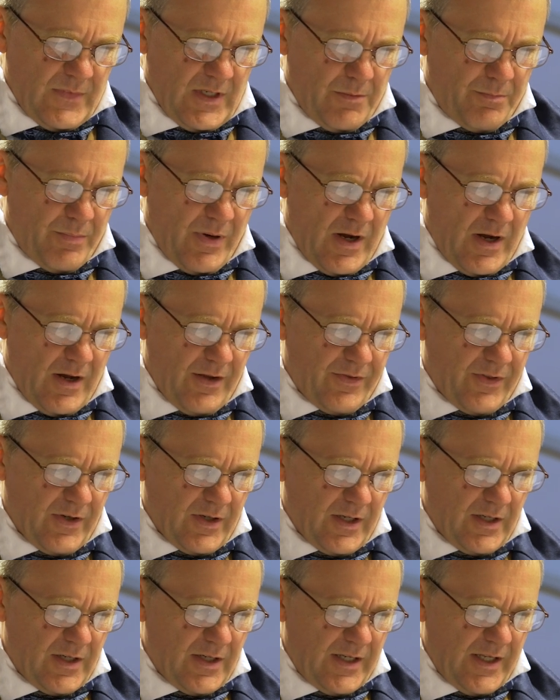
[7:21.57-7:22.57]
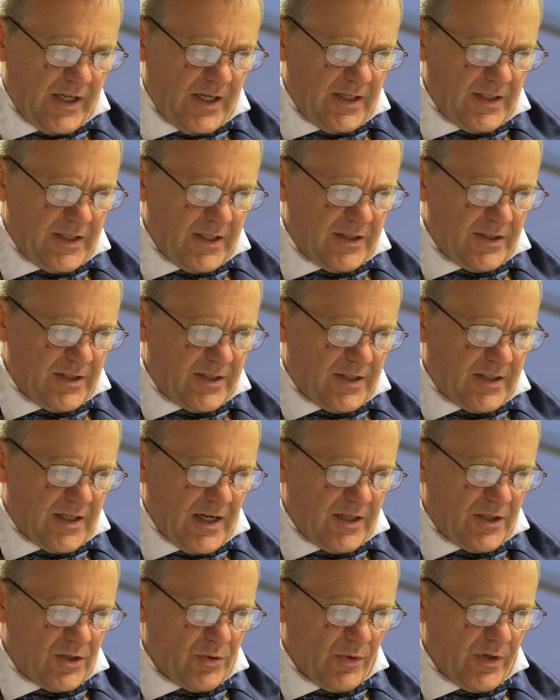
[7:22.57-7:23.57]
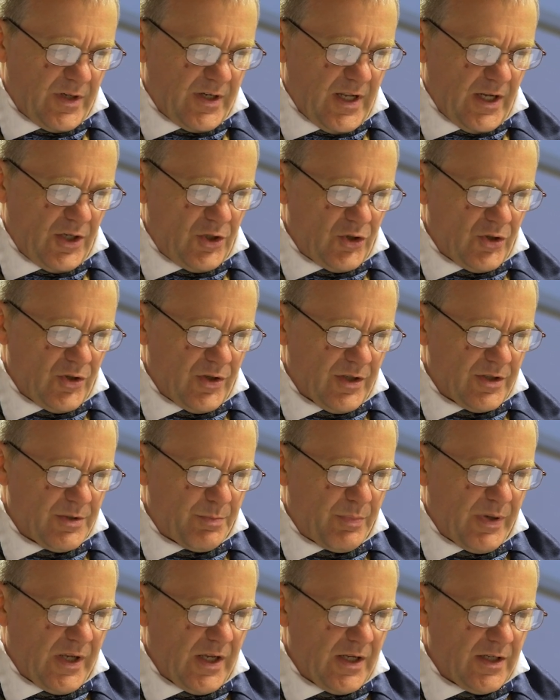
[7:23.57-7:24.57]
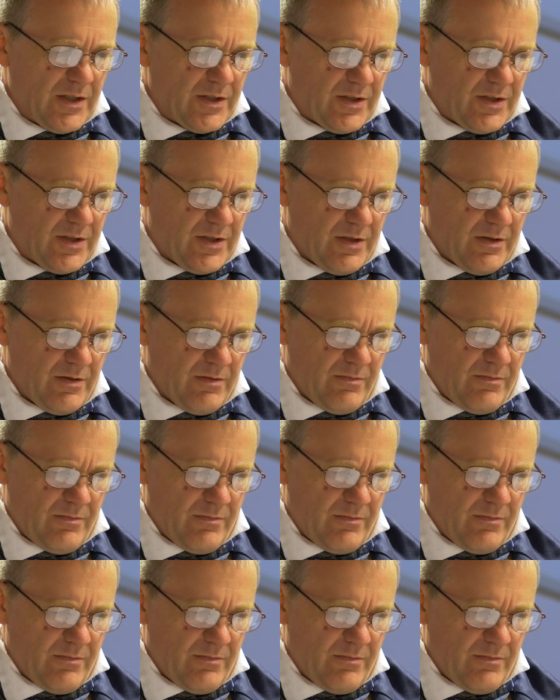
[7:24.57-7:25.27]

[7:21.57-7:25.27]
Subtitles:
A path that can lead instead to a nation at peace.